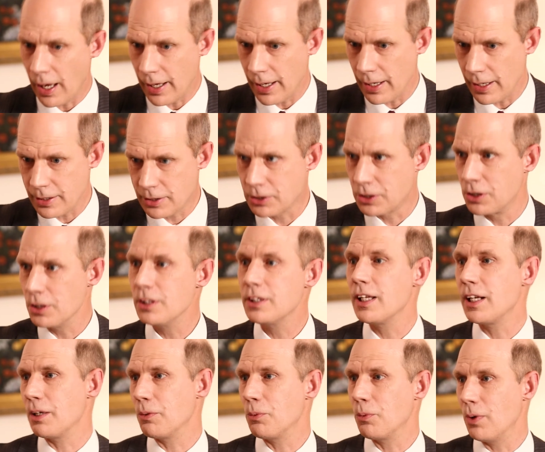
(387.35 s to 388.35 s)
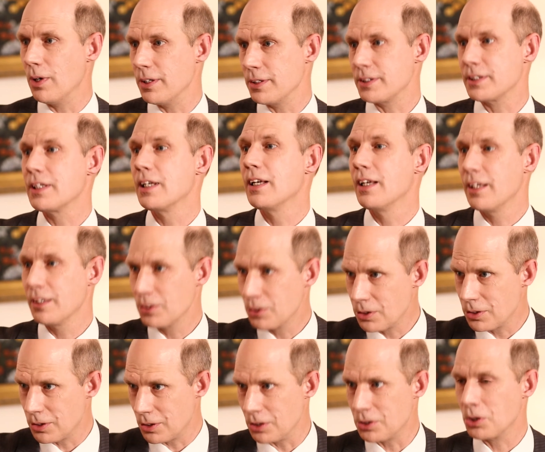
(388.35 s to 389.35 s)
it's good that it was
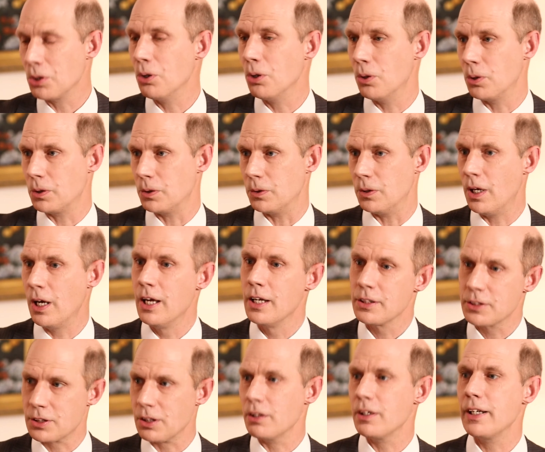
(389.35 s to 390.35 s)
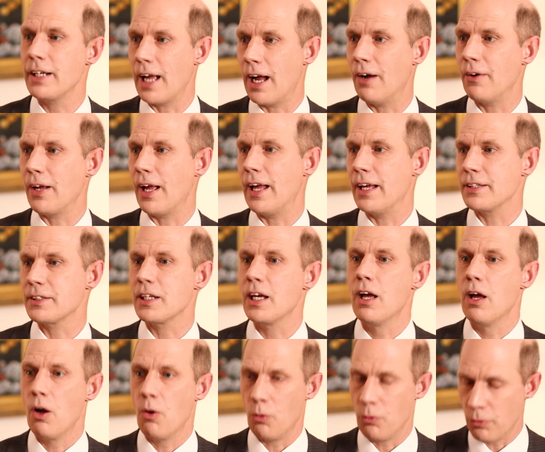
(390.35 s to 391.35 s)
the Tohoku, started out as
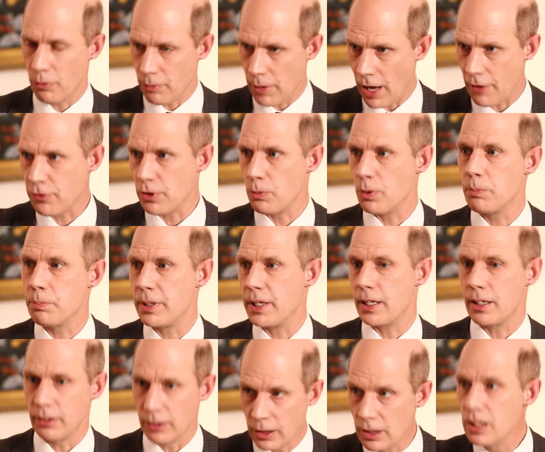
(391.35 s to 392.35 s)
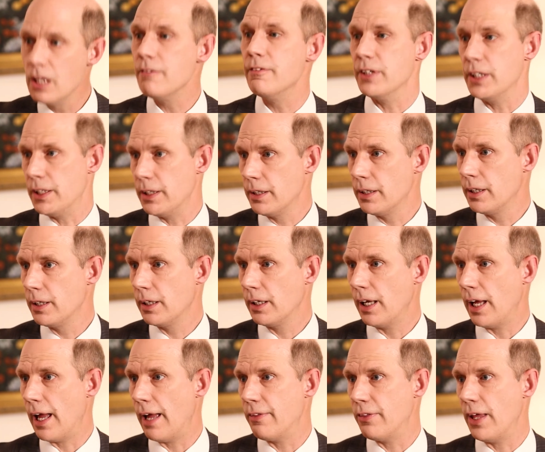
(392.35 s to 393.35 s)
everyone being livid
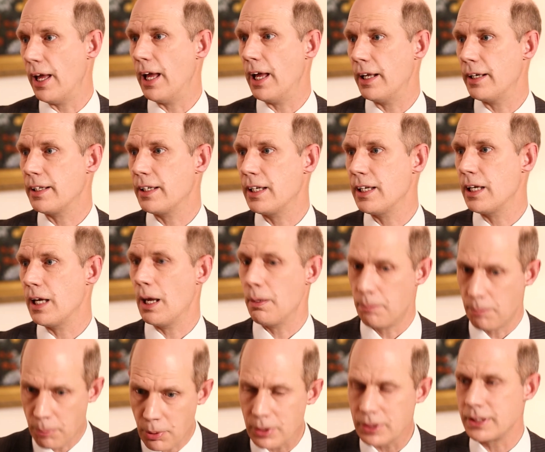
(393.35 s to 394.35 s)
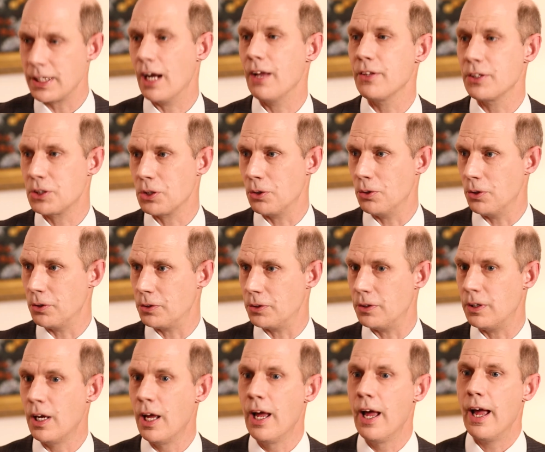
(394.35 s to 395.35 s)
that he had put down the
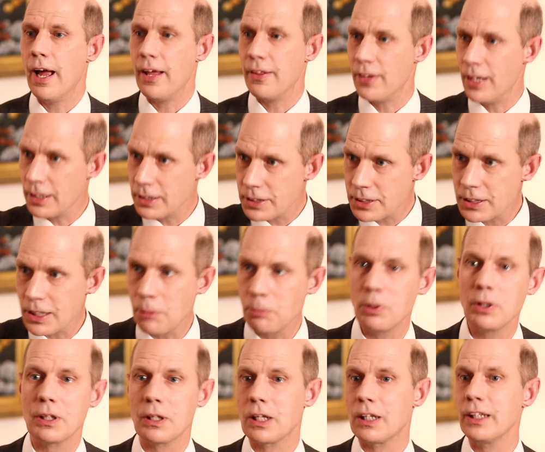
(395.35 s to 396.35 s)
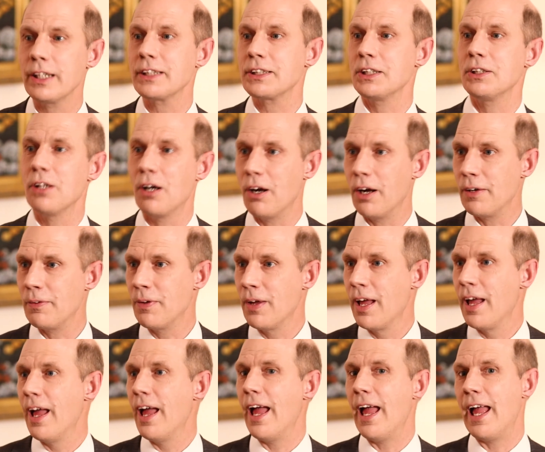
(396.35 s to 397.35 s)
Tohoku. And then someone clicked it on
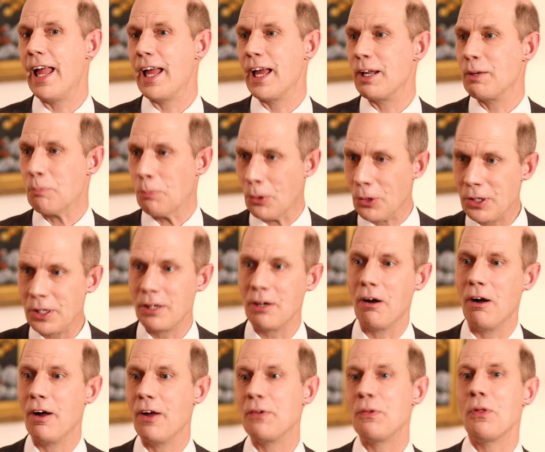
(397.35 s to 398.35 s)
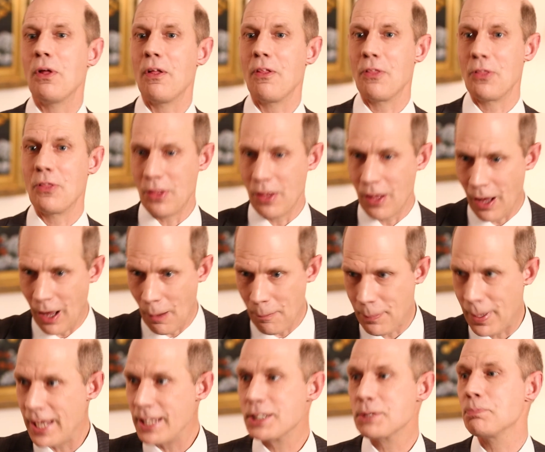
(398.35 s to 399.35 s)
and put it on a
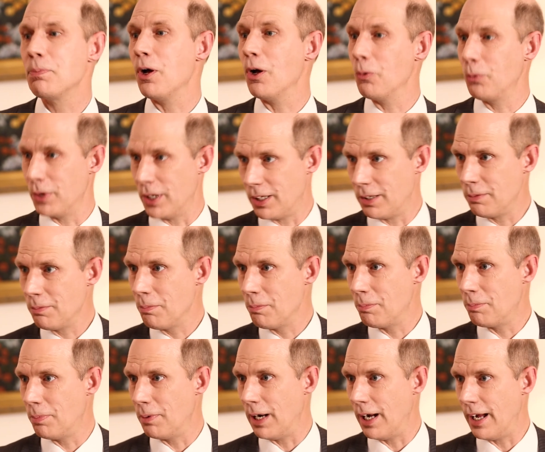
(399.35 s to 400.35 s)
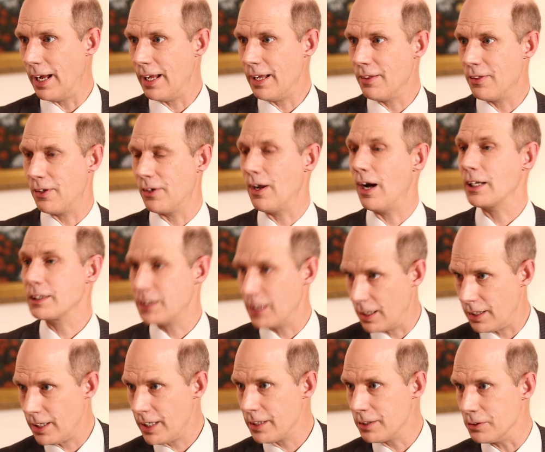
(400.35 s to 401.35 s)
baseball win by the
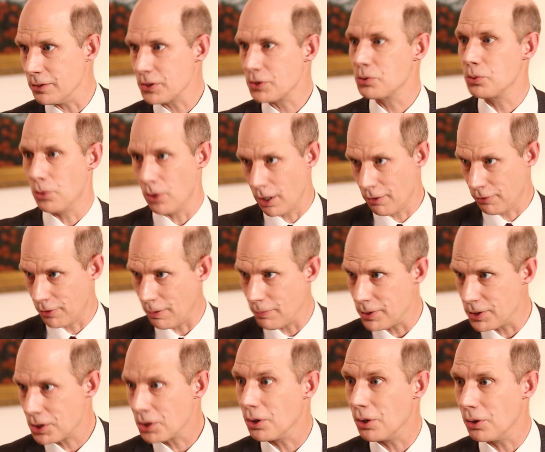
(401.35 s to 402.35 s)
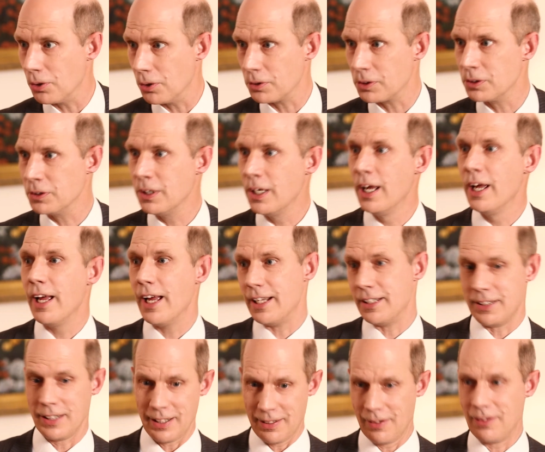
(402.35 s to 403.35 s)
Rakuten Eagles, who are from the Tohoku,
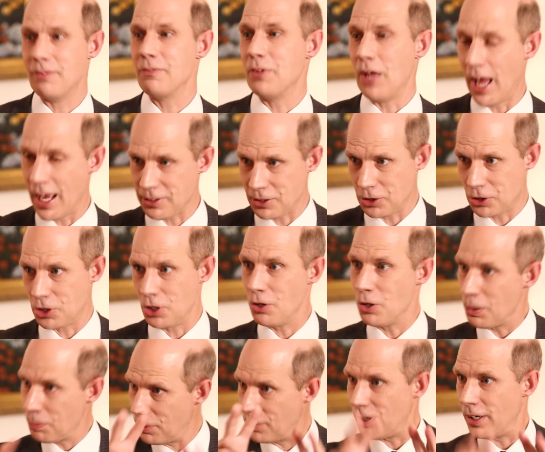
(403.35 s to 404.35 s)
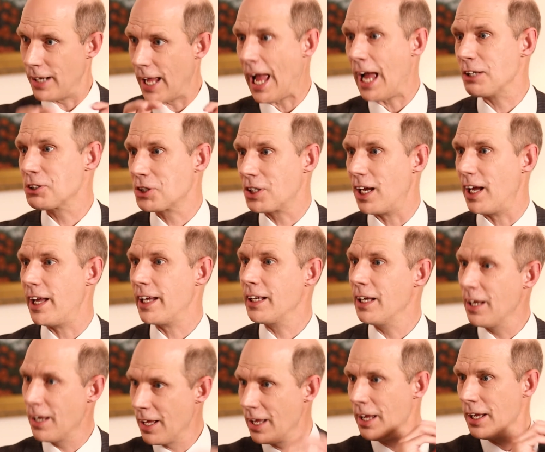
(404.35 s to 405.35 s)
and as a joke put on hashtag,
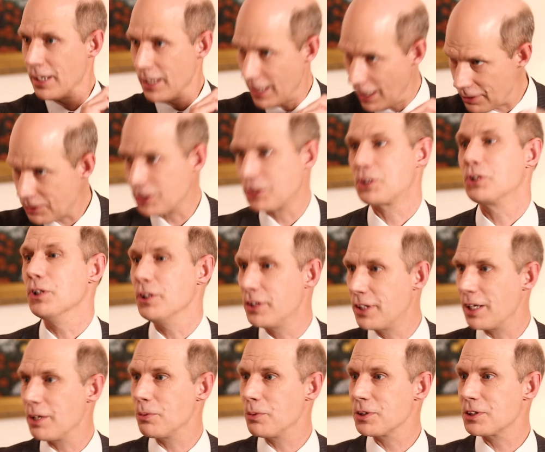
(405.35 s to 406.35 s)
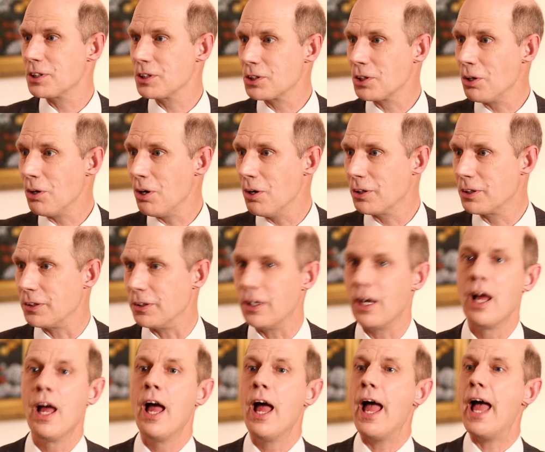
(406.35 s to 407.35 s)
it's good that it was the Tohoku.
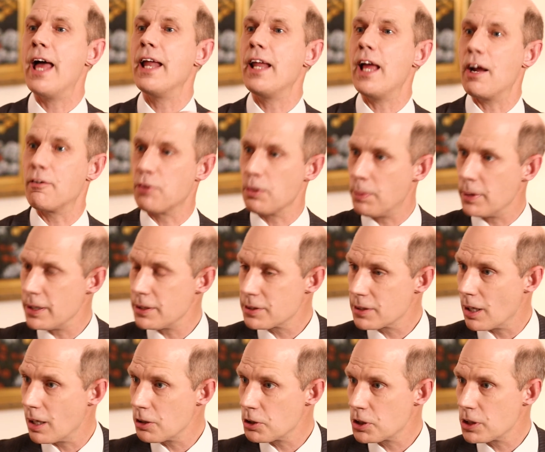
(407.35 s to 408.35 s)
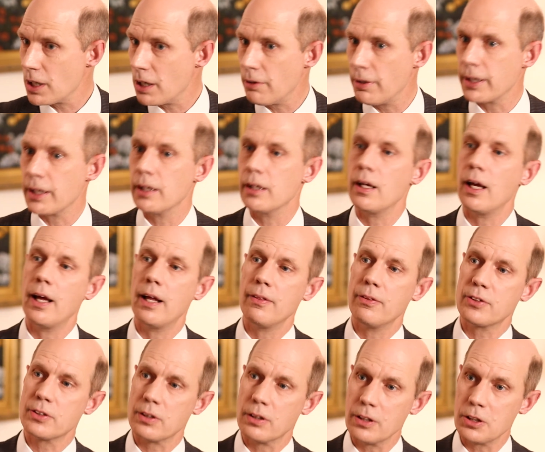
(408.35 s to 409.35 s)
And everybody started sharing it
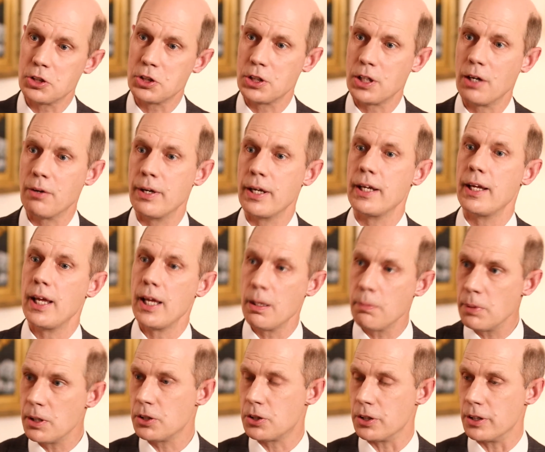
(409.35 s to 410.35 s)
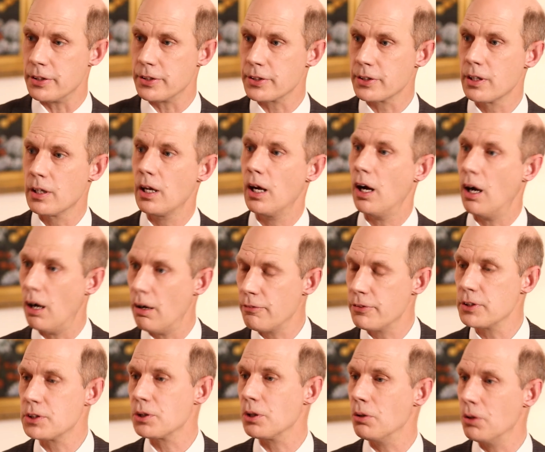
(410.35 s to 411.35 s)
and started sharing images of
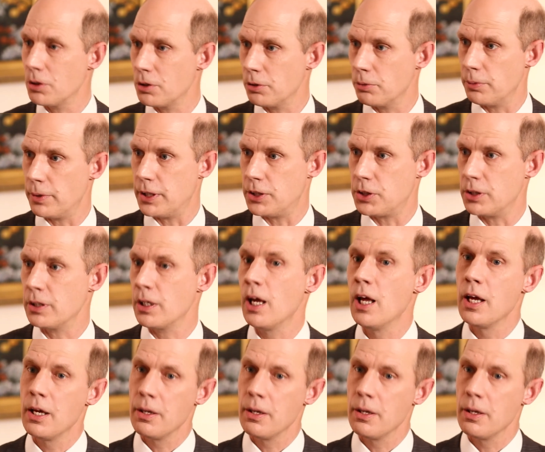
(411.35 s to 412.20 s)
the Tohoku region,